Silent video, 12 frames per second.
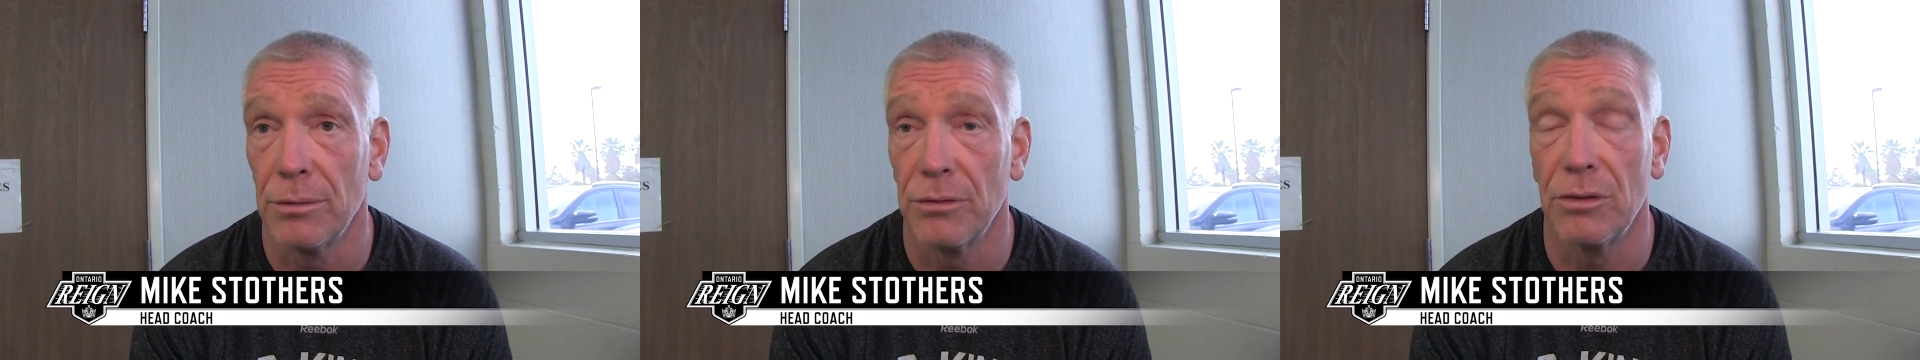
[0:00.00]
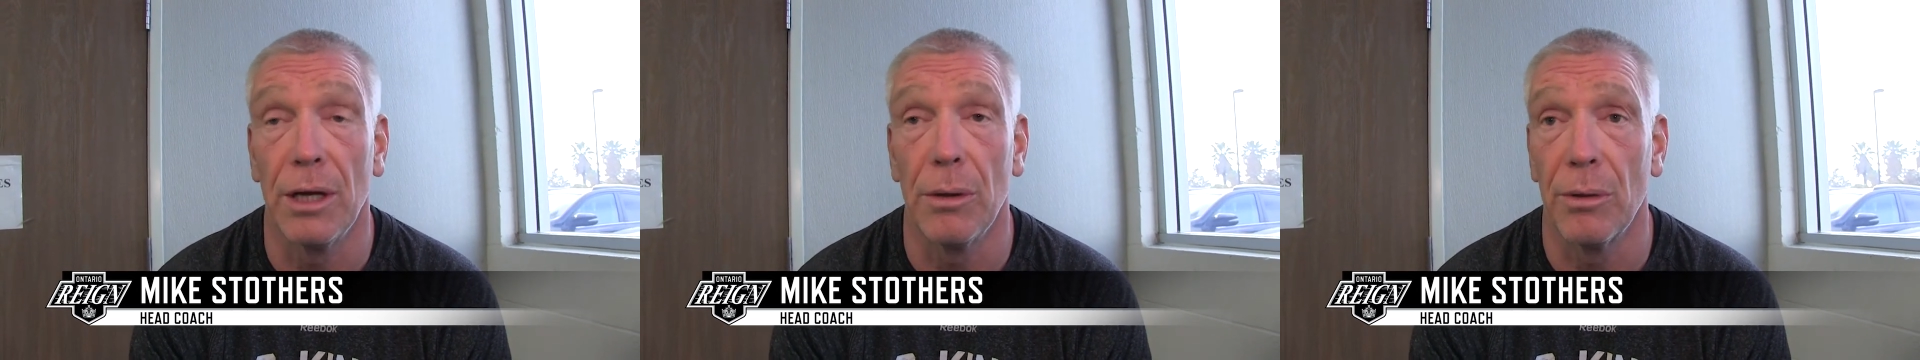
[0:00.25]

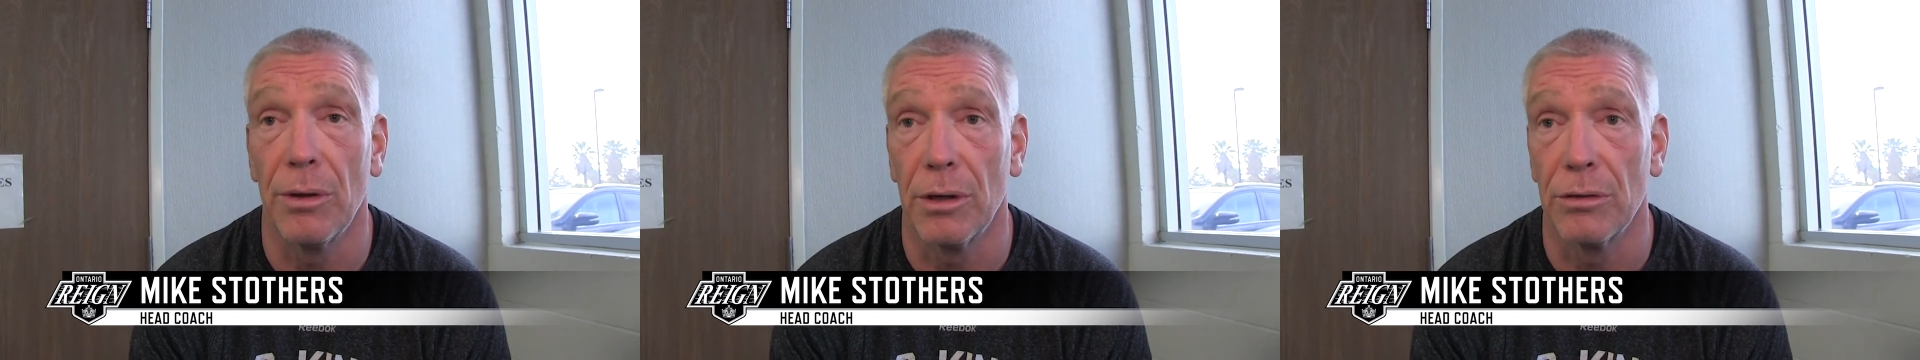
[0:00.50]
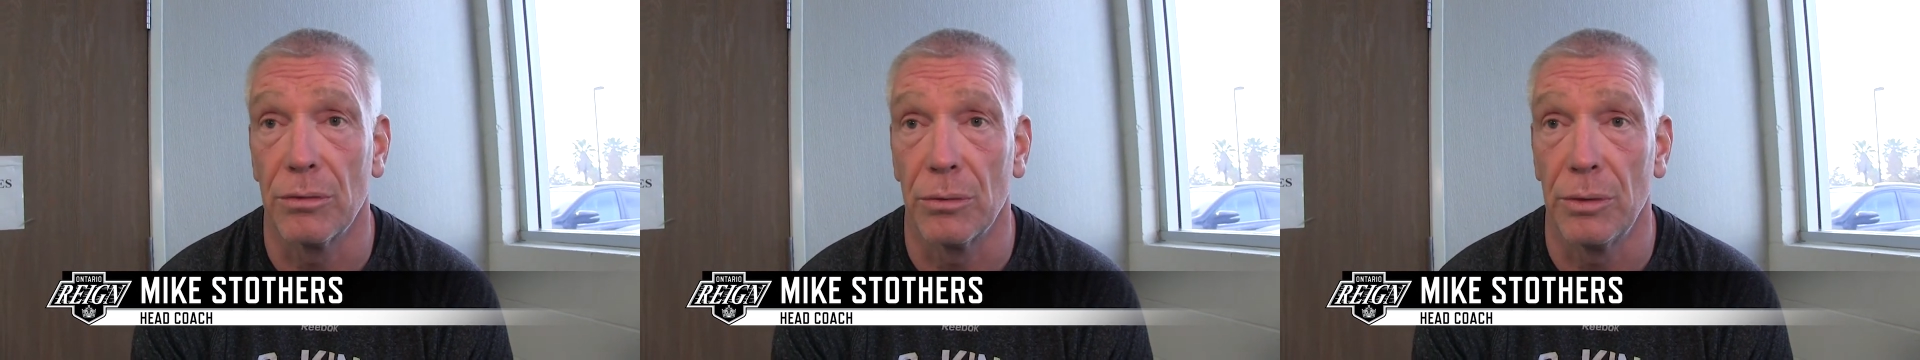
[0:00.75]
stay with
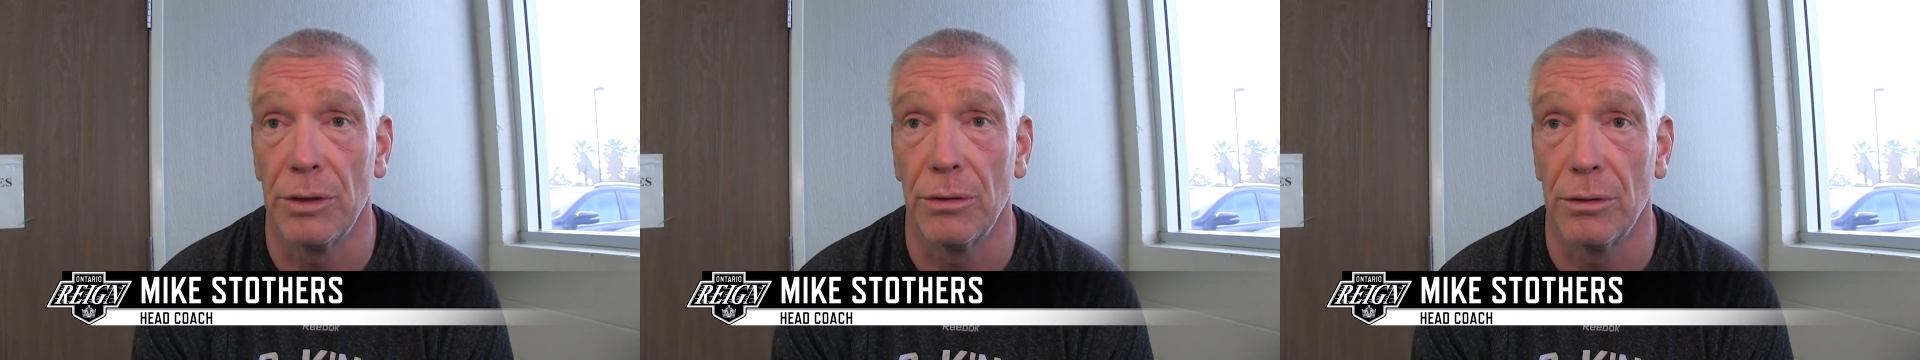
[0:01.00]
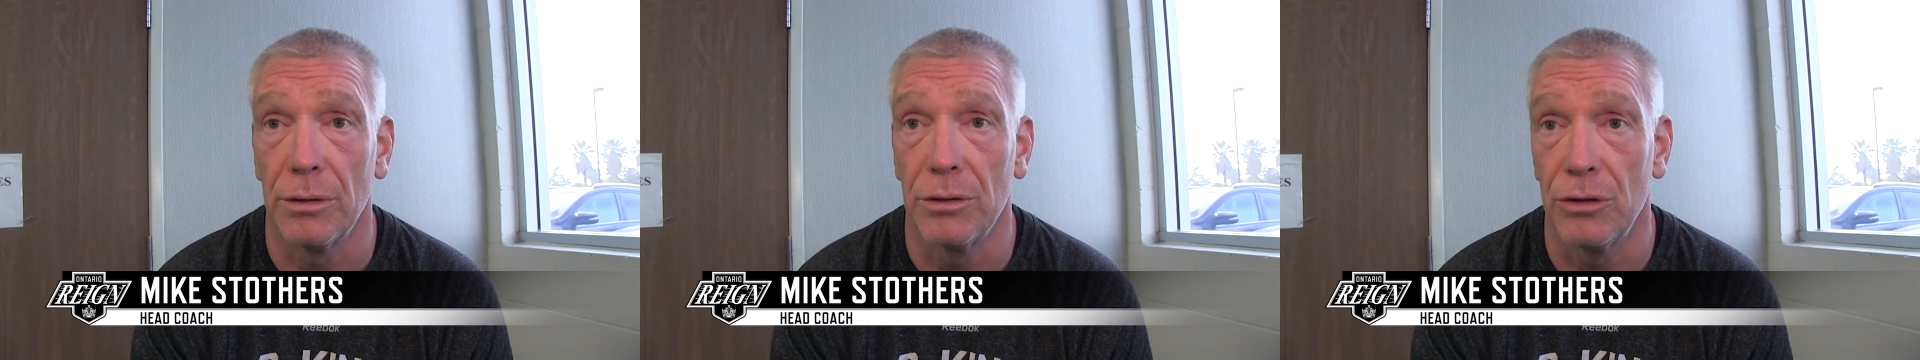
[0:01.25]
us or
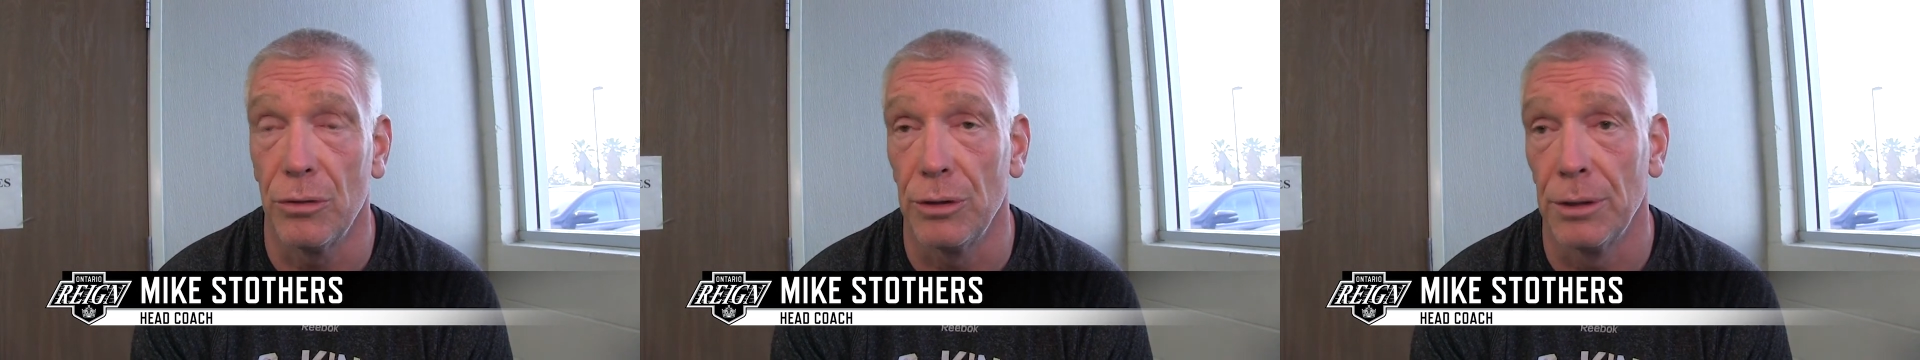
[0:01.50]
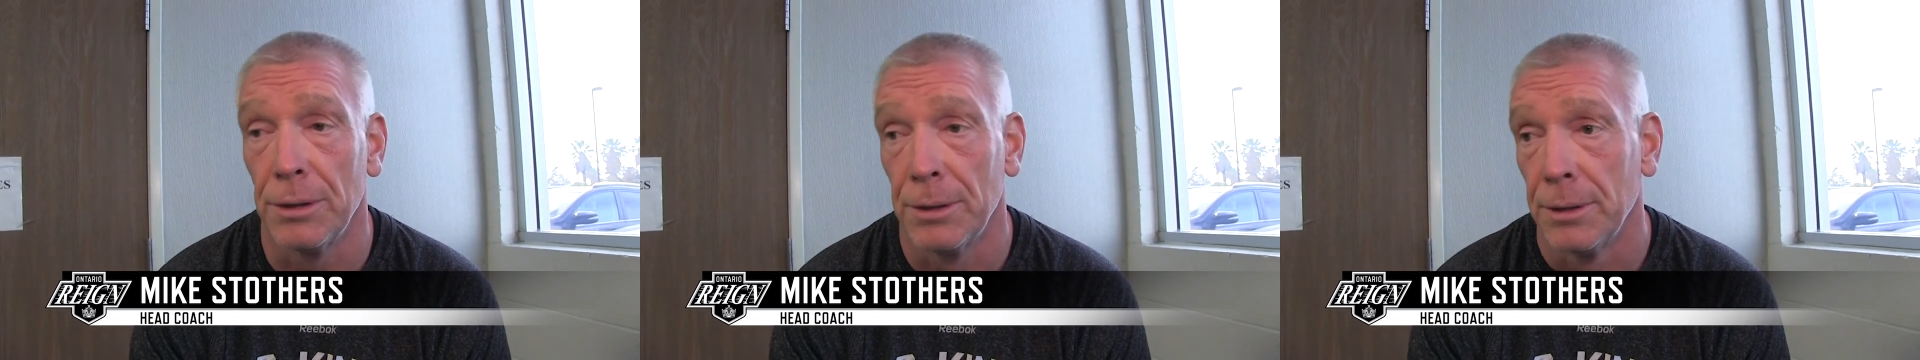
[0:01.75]
return to junior.